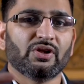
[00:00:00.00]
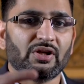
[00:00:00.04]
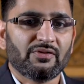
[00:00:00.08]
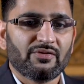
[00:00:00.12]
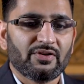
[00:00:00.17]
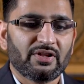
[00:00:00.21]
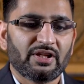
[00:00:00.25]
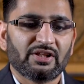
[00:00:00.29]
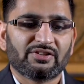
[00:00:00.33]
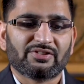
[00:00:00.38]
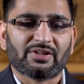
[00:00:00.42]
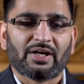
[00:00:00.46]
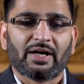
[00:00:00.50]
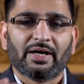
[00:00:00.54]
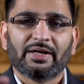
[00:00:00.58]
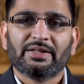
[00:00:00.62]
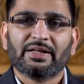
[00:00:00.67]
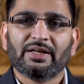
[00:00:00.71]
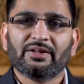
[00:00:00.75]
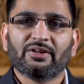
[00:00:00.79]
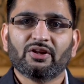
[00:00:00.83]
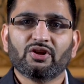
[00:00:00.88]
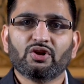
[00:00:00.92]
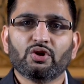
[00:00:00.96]
even this
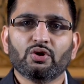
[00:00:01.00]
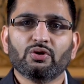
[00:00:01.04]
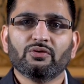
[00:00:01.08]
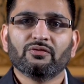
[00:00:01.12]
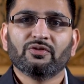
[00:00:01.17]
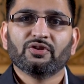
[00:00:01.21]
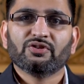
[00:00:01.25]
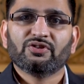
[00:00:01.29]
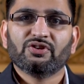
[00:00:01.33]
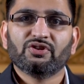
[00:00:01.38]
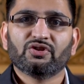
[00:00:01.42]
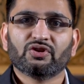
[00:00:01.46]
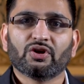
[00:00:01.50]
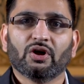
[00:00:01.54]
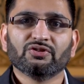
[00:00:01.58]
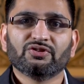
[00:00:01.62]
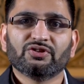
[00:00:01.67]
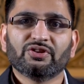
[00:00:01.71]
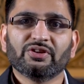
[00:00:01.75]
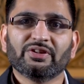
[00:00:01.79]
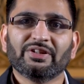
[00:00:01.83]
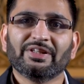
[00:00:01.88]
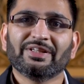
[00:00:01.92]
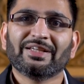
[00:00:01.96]
idea that the universe is
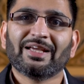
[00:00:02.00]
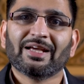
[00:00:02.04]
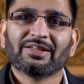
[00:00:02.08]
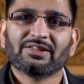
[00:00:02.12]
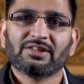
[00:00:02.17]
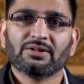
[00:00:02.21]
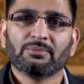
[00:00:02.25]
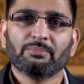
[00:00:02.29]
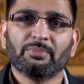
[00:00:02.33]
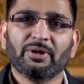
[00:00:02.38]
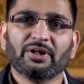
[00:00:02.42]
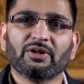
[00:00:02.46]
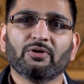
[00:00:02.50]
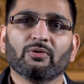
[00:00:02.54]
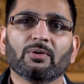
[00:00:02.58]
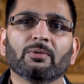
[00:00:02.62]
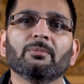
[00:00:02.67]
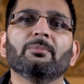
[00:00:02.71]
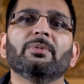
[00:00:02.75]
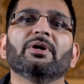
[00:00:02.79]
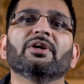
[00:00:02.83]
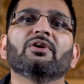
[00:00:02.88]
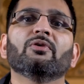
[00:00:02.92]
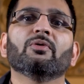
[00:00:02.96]
constantly getting bigger
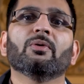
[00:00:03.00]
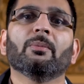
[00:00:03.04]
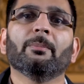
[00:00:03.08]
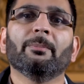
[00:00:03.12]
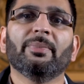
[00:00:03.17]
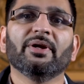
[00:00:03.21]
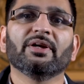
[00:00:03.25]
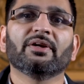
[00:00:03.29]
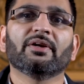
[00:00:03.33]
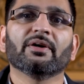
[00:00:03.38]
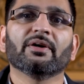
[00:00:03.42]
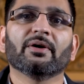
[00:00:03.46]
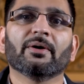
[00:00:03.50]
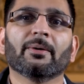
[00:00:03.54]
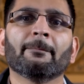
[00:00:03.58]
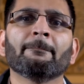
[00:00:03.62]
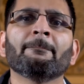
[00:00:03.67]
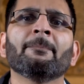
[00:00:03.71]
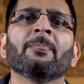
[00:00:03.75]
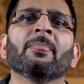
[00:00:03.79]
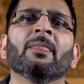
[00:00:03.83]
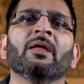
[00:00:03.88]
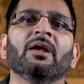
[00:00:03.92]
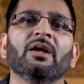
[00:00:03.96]
and bigger and bigger,
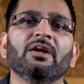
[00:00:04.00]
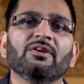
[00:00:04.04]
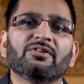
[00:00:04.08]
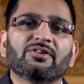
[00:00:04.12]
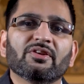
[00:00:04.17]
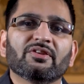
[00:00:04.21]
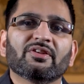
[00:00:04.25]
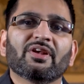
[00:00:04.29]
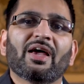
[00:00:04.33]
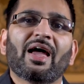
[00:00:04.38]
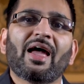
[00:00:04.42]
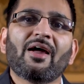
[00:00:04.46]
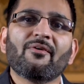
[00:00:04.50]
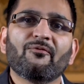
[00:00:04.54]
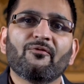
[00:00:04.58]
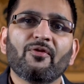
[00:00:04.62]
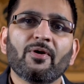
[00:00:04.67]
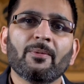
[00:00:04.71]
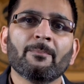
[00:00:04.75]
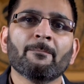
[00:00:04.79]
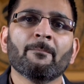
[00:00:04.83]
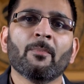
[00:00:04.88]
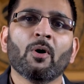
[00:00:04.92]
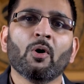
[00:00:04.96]
he says that
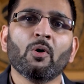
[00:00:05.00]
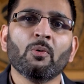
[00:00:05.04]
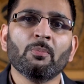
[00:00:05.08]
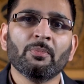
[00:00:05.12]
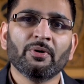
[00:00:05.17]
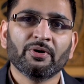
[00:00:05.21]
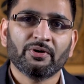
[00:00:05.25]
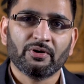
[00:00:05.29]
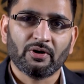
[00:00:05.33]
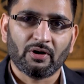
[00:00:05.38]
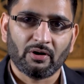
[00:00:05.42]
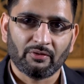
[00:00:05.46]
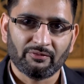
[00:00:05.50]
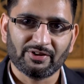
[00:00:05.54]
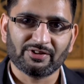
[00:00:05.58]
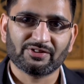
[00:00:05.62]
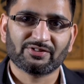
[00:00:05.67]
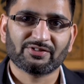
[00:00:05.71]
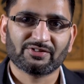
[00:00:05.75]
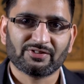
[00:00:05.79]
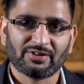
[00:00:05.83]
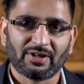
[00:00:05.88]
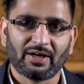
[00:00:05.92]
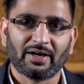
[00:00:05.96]
every moment of its
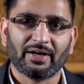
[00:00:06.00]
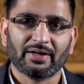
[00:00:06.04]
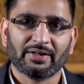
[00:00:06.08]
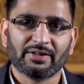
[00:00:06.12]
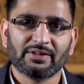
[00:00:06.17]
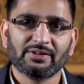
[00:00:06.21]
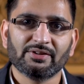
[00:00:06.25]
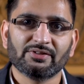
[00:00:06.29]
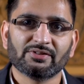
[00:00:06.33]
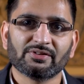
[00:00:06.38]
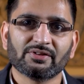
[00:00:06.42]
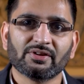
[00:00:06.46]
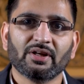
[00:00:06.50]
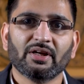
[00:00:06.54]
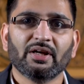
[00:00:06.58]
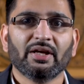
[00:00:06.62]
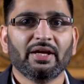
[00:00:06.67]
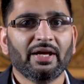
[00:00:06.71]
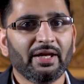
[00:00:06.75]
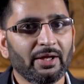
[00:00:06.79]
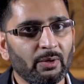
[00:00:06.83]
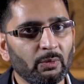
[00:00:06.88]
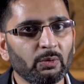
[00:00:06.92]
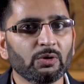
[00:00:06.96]
size,
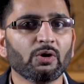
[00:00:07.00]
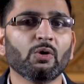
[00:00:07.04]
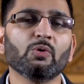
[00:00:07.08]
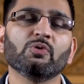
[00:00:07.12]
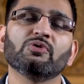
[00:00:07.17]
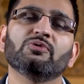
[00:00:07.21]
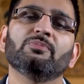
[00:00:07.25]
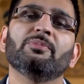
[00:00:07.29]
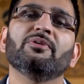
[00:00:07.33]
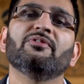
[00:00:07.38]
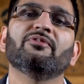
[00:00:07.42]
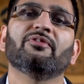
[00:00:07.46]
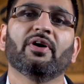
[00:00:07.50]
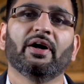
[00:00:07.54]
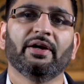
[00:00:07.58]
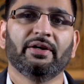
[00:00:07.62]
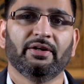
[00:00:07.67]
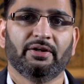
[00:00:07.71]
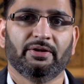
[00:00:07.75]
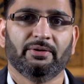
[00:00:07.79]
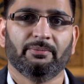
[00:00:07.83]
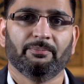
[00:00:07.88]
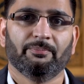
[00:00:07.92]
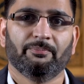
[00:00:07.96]
it will always be
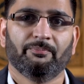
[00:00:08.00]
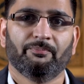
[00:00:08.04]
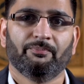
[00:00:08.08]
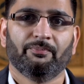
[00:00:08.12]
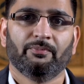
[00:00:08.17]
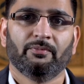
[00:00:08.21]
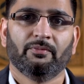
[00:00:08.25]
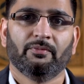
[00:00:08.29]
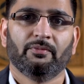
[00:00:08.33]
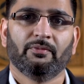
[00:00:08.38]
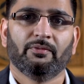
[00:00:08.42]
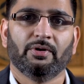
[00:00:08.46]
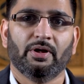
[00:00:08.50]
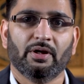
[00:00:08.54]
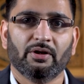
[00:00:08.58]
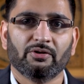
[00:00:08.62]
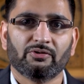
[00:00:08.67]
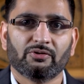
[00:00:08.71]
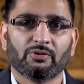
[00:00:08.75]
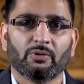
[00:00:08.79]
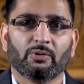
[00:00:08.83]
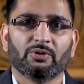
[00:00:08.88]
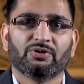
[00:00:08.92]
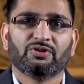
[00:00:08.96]
finite. Yeah,
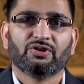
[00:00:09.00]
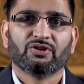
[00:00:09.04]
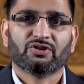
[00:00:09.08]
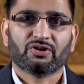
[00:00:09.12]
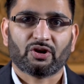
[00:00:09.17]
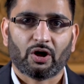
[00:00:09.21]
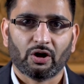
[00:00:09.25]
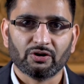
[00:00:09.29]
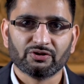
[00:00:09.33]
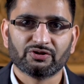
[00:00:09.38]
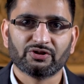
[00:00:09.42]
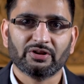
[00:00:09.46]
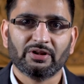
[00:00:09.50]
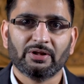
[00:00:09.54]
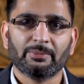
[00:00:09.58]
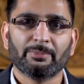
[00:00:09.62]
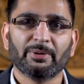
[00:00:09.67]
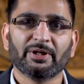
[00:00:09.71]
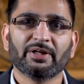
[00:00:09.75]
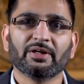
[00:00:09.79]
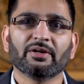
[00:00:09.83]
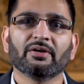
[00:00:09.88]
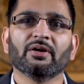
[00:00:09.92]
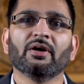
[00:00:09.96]
so it's just constantly
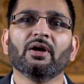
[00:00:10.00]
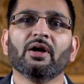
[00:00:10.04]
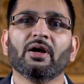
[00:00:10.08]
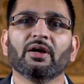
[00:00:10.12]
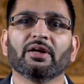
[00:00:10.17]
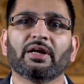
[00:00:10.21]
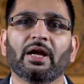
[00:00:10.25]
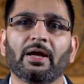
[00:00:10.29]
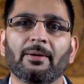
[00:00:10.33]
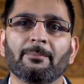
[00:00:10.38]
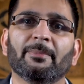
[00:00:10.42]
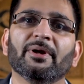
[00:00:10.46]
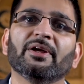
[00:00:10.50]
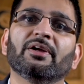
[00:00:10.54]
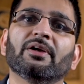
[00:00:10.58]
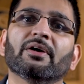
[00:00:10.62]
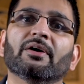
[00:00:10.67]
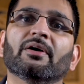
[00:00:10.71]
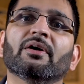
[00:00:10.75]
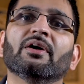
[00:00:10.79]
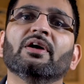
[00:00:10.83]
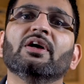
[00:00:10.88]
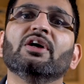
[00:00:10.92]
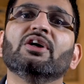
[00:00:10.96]
bigger, getting bigger.
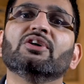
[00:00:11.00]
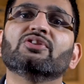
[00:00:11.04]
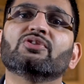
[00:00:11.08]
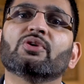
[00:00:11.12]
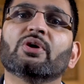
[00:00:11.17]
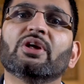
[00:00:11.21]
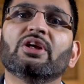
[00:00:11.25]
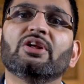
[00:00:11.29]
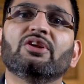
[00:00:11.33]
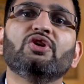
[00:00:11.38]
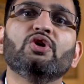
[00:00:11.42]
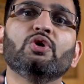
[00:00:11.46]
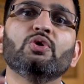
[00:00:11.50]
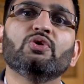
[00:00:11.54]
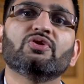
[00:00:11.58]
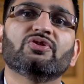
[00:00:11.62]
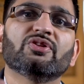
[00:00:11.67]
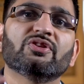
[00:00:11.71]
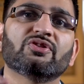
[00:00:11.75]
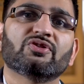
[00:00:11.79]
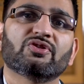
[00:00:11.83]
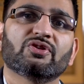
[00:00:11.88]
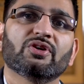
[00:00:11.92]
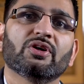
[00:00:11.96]
So he'd use
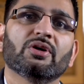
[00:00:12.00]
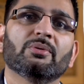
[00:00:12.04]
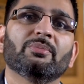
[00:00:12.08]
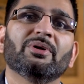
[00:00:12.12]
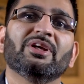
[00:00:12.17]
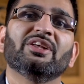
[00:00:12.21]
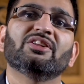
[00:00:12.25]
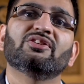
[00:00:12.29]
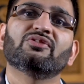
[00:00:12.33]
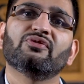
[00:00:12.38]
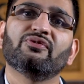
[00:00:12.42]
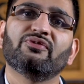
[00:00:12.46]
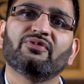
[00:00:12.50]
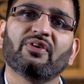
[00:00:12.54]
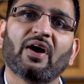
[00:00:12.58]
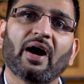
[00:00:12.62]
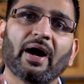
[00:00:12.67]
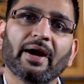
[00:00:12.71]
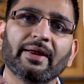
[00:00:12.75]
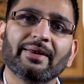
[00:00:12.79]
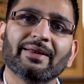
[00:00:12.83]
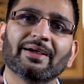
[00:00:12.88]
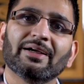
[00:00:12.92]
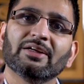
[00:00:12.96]
this term, it's
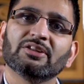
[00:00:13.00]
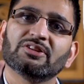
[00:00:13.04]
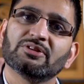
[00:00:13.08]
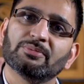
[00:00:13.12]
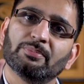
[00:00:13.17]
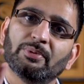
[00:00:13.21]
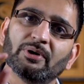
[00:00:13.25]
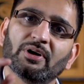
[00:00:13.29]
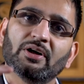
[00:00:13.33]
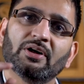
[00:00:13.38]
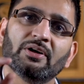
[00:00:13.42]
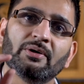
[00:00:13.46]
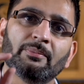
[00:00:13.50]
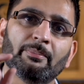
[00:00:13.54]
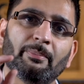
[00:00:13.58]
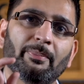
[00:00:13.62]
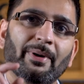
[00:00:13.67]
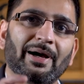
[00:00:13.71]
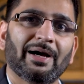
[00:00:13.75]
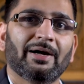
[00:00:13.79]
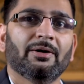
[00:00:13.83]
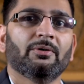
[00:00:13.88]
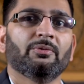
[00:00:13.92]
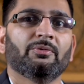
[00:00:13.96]
finite but
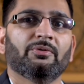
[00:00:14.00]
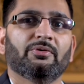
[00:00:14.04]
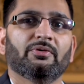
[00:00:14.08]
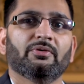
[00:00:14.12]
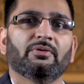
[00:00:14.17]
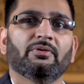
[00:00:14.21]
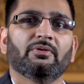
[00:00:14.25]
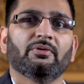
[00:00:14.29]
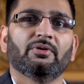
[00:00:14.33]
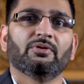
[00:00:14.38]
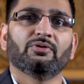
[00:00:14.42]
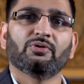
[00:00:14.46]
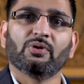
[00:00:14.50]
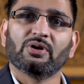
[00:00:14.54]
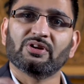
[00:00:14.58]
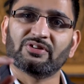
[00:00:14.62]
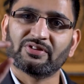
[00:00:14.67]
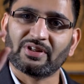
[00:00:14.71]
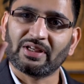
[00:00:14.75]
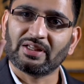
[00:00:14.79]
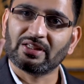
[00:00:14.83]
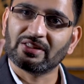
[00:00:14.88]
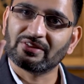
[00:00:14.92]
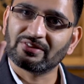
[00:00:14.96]
unbound. So he's
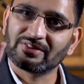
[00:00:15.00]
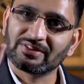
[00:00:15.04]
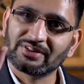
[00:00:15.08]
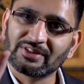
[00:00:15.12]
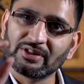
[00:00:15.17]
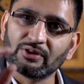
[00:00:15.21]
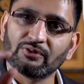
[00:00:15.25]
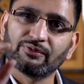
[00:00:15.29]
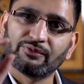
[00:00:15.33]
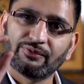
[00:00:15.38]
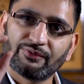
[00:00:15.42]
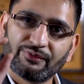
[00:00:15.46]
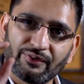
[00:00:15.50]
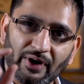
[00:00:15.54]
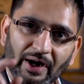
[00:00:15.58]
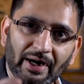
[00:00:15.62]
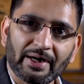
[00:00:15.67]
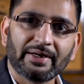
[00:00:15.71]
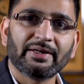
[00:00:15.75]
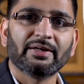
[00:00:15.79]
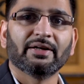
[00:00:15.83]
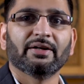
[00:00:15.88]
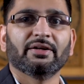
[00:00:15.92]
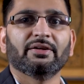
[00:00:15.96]
saying it's still
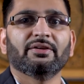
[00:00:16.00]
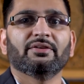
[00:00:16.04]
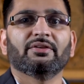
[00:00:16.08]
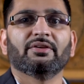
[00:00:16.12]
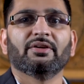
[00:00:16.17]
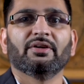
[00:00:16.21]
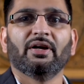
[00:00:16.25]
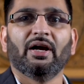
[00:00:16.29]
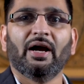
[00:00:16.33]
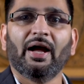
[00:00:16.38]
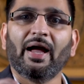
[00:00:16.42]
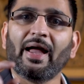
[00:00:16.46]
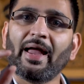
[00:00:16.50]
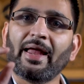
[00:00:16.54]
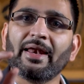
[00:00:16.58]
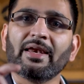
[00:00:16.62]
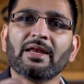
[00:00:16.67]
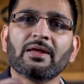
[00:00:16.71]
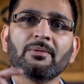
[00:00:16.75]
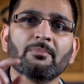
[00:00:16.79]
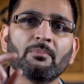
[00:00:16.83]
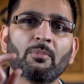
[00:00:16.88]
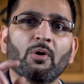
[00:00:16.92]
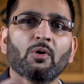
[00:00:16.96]
finite at
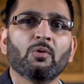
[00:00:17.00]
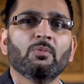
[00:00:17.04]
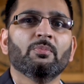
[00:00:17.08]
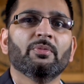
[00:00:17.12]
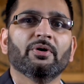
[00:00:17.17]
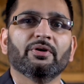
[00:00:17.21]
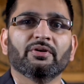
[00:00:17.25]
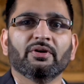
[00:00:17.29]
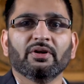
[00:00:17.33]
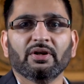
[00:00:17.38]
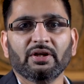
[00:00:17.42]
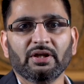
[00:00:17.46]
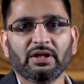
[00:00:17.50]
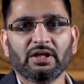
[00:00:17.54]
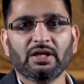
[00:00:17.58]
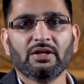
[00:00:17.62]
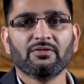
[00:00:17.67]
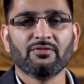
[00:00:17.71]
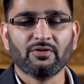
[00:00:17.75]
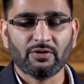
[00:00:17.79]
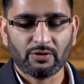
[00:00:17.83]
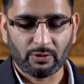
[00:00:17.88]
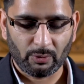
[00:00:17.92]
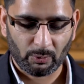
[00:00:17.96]
any moment,
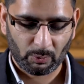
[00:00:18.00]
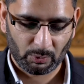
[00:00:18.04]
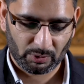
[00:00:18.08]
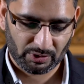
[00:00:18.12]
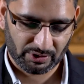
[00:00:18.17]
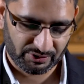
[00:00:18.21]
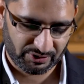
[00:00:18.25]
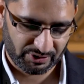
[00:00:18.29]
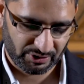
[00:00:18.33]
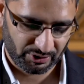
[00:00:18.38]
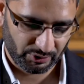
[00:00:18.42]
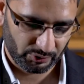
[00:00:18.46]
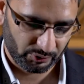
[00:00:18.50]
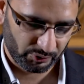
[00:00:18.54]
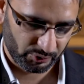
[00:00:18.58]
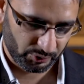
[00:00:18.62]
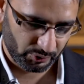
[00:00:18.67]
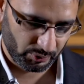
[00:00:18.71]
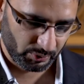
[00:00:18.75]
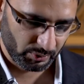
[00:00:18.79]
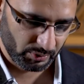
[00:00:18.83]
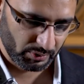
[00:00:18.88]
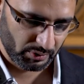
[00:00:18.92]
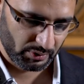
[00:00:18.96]
even though it will continue
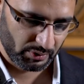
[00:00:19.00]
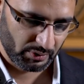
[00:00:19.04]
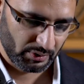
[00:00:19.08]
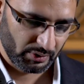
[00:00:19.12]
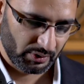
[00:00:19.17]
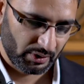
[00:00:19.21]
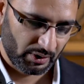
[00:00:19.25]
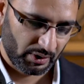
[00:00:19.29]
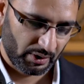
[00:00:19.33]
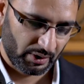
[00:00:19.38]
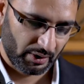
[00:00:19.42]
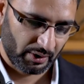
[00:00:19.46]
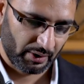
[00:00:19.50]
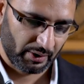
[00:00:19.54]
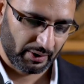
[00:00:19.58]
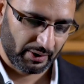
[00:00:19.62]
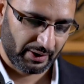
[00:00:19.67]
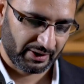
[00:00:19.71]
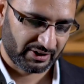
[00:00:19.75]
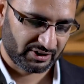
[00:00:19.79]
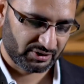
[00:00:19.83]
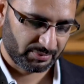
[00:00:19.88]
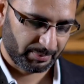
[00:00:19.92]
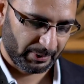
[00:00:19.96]
to
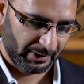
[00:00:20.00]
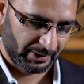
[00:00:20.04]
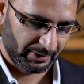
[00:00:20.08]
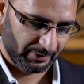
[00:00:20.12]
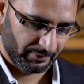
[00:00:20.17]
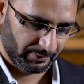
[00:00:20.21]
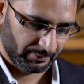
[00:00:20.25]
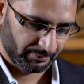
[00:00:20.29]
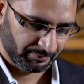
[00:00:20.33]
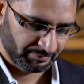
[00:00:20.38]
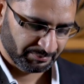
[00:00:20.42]
expand.